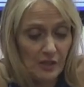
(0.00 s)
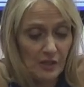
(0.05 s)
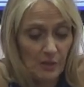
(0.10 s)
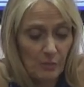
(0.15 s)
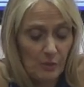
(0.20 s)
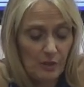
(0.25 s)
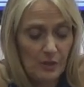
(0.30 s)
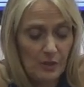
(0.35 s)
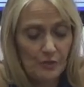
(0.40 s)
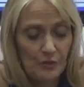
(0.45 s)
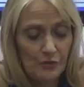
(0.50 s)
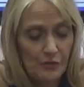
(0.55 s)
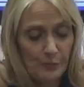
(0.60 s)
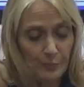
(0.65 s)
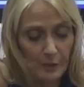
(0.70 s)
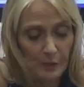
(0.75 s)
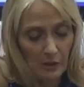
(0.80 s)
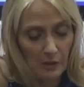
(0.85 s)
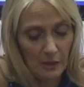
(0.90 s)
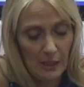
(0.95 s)
then we know
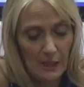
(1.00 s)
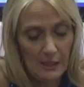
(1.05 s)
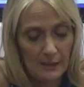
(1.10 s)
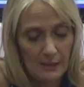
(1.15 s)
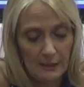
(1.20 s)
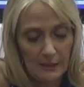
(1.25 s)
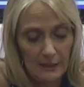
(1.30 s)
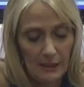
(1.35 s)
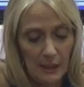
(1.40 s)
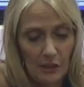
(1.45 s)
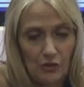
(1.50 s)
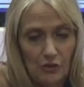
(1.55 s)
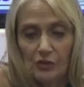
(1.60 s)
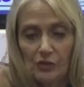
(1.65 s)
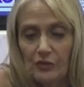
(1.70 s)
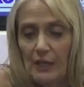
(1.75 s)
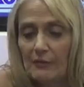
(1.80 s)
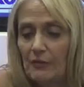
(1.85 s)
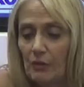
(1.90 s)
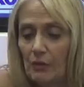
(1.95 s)
spirit, the
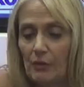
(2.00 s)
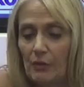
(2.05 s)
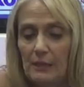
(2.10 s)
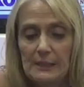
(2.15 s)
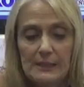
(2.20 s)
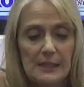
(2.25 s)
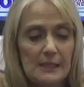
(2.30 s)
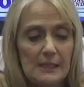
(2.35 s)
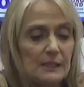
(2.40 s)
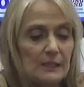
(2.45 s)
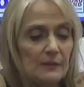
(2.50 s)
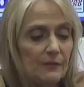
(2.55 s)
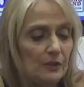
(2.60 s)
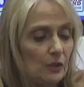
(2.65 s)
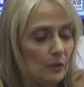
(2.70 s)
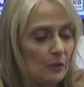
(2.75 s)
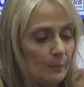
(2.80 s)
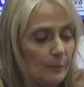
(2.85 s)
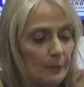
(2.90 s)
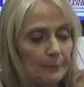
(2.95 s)
angels have a great sense of
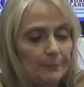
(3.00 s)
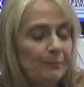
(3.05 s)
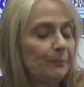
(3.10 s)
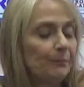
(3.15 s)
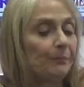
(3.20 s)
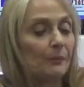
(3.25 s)
humor.